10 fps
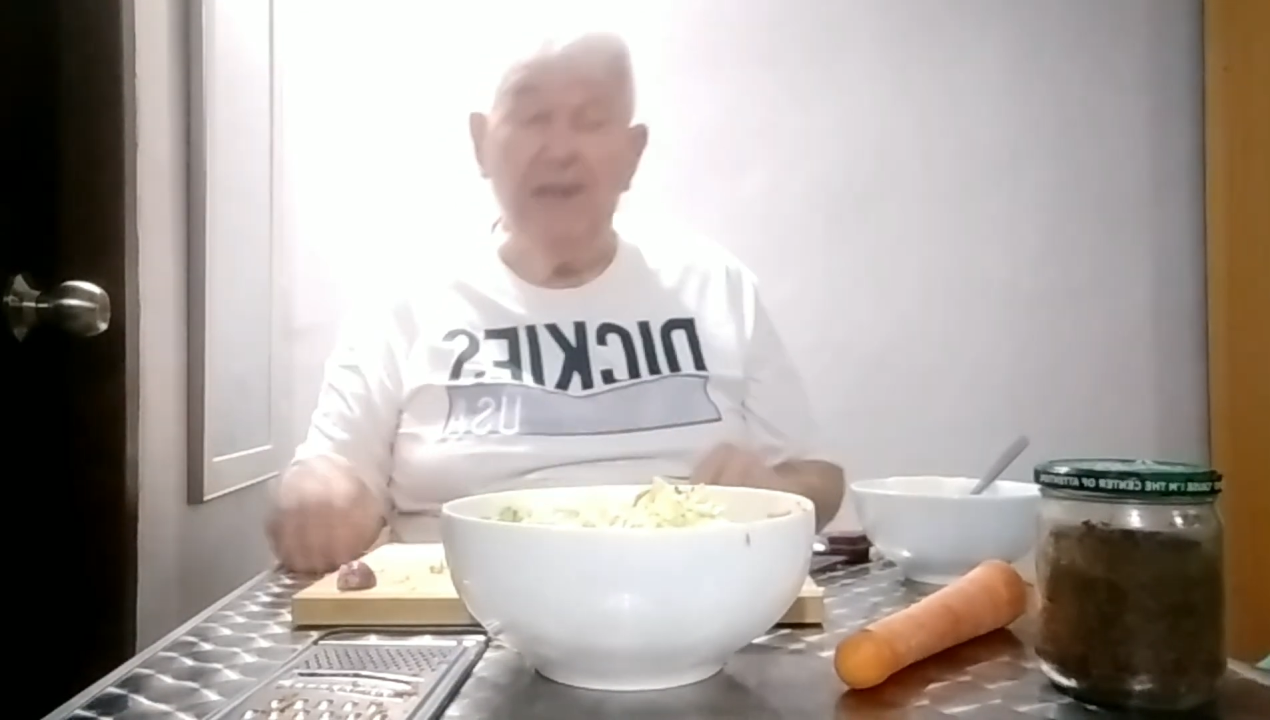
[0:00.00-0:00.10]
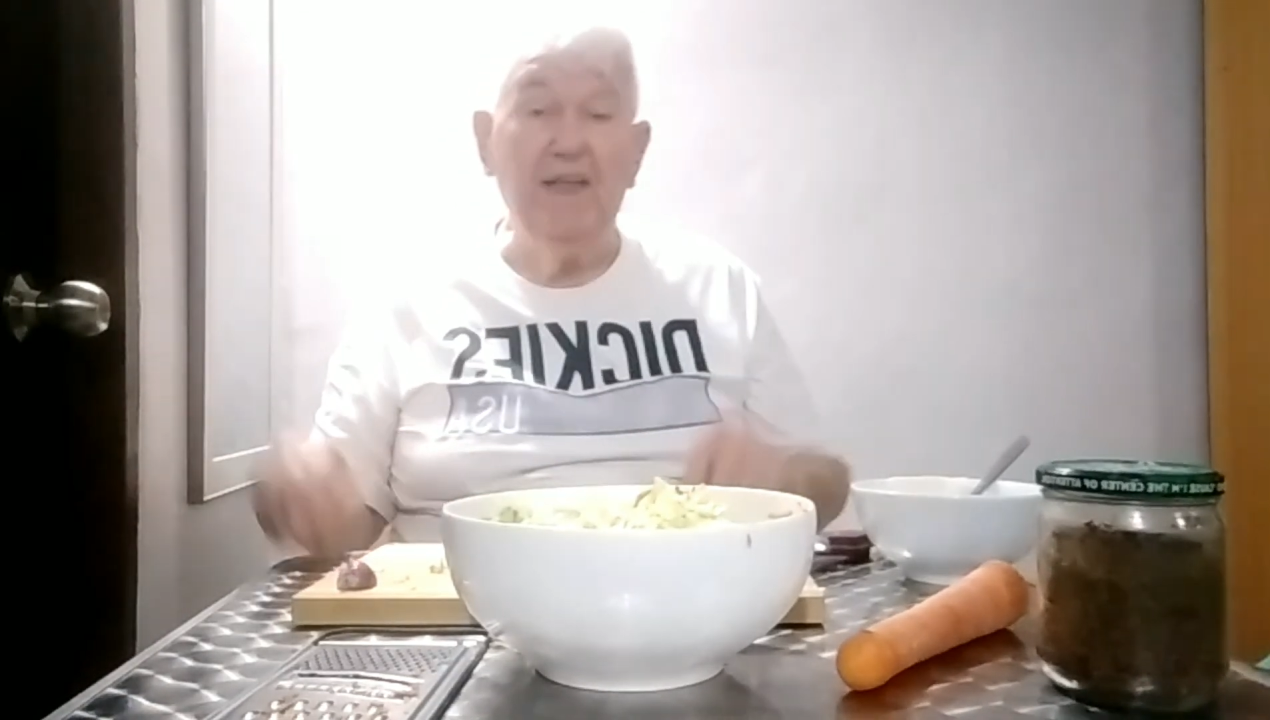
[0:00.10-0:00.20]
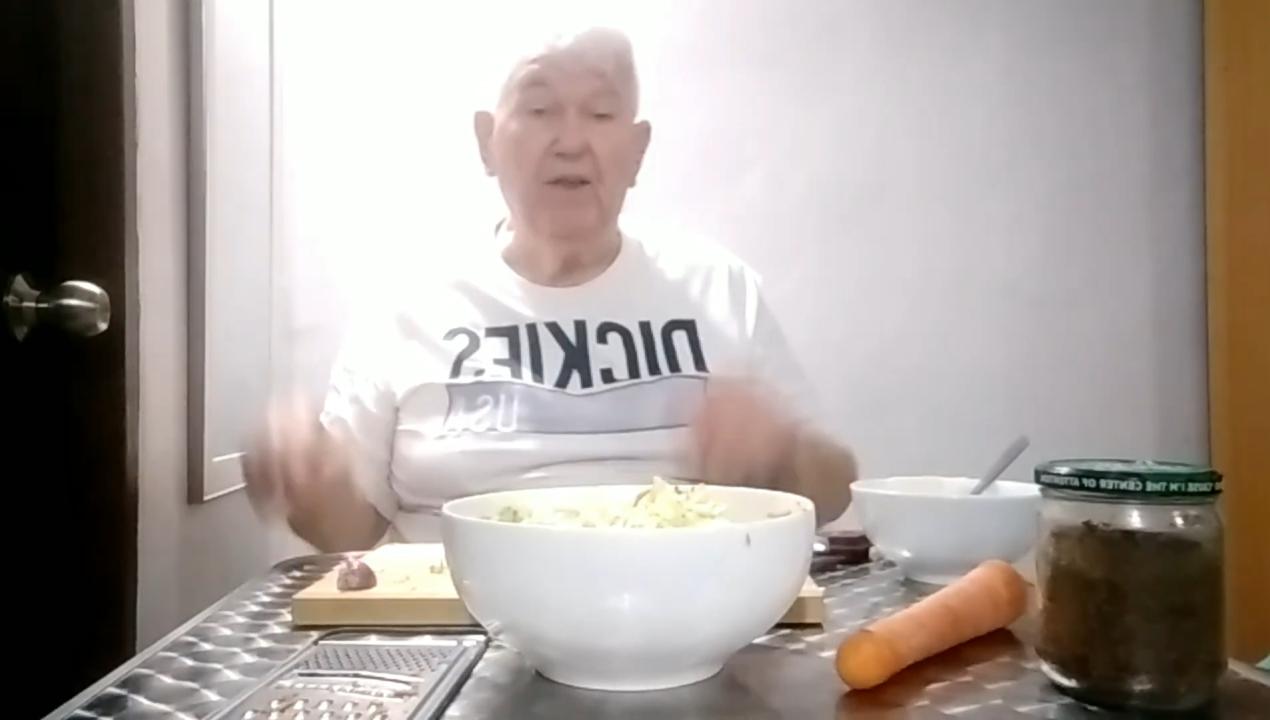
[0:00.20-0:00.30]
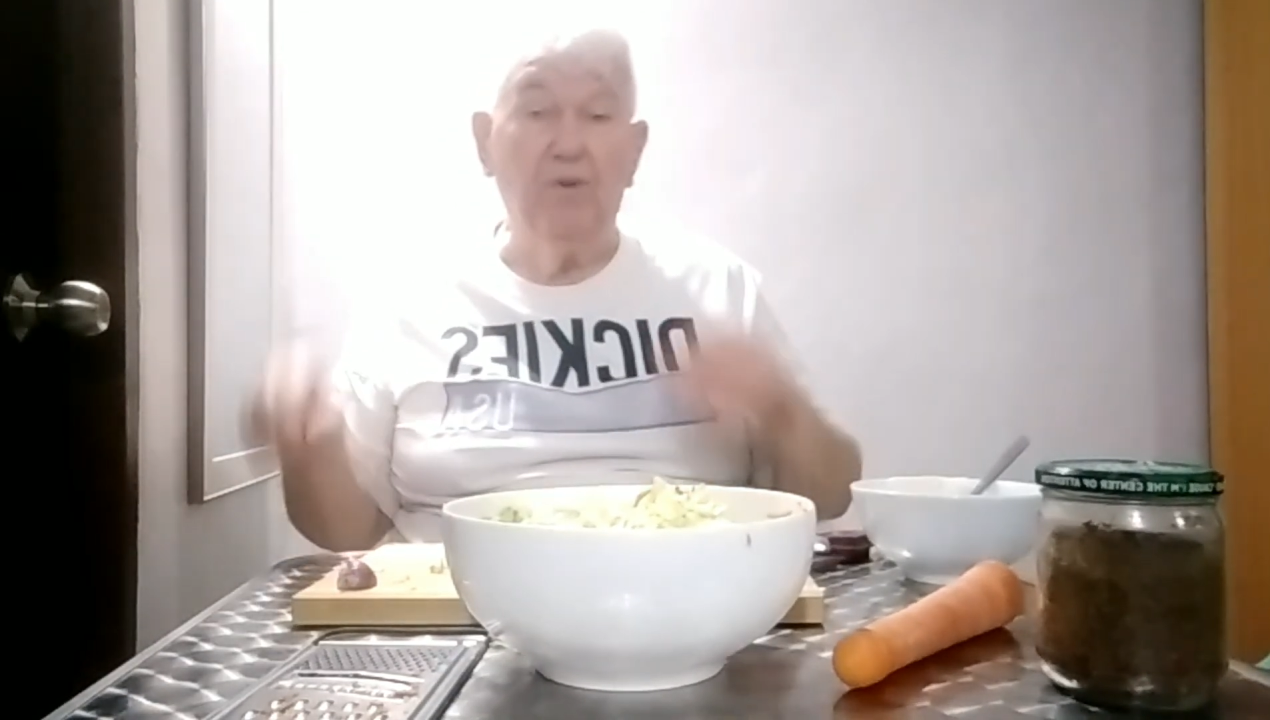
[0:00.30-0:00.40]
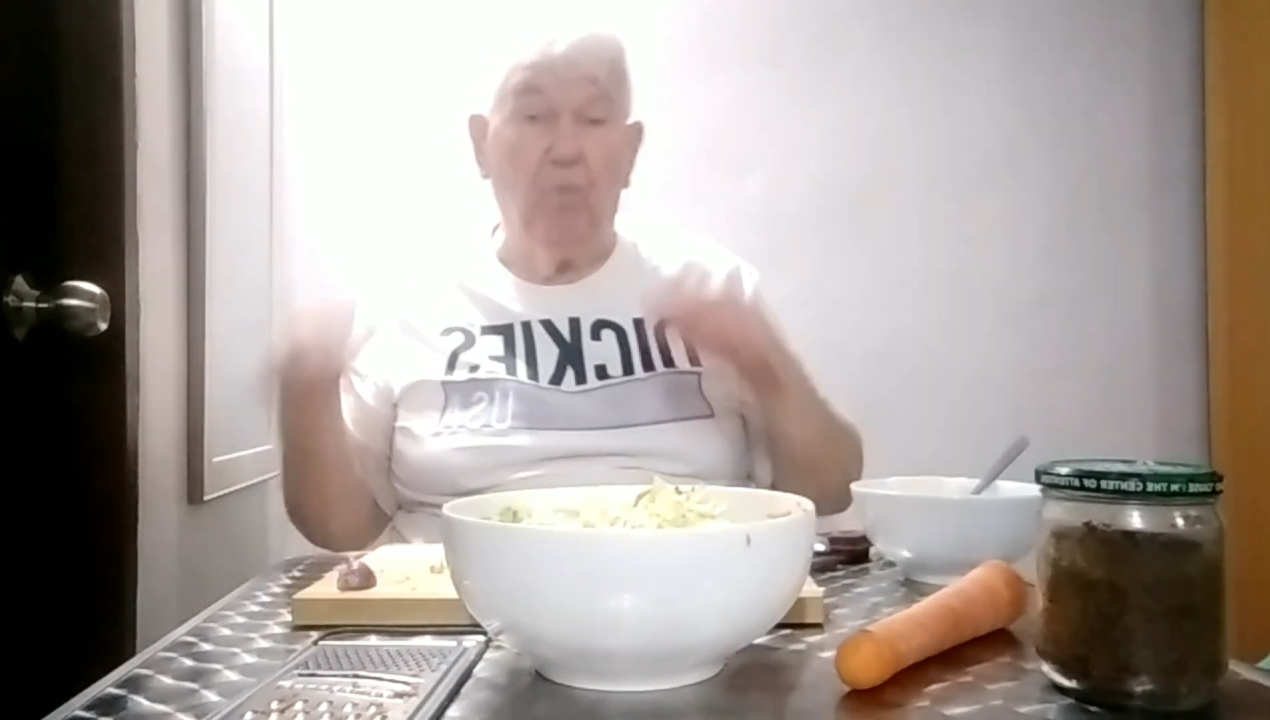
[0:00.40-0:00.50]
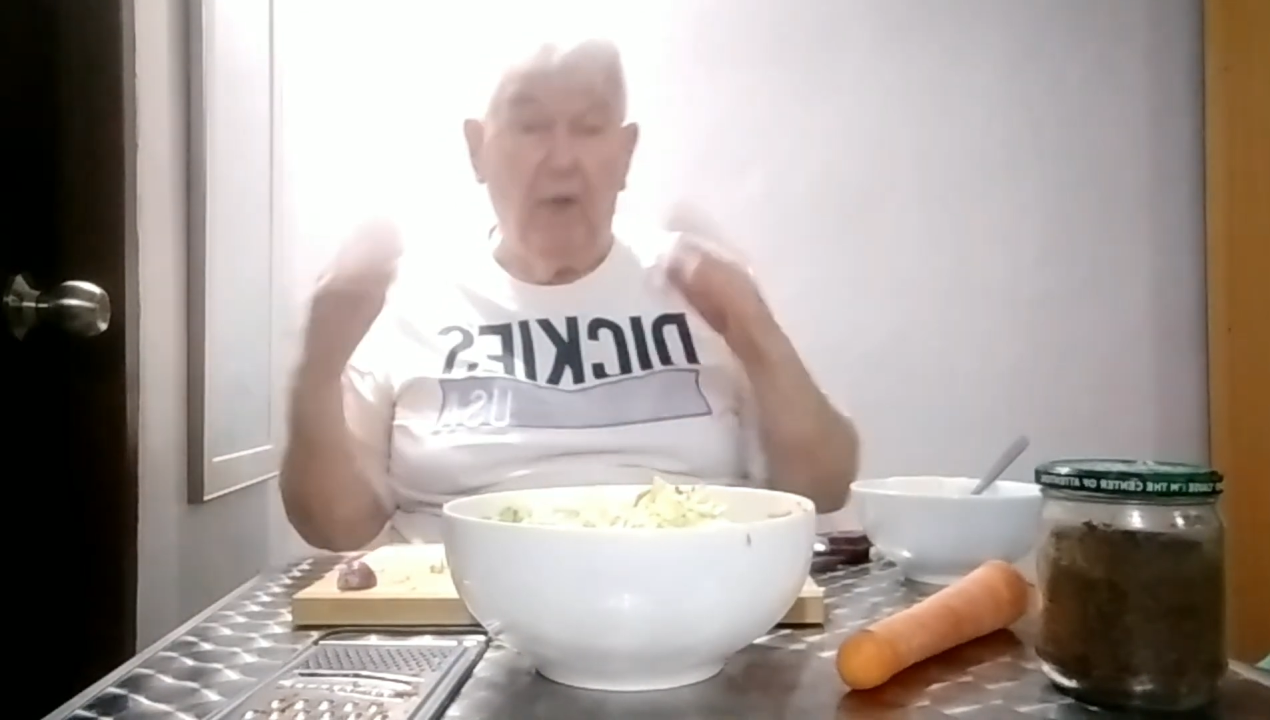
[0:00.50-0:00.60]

They think the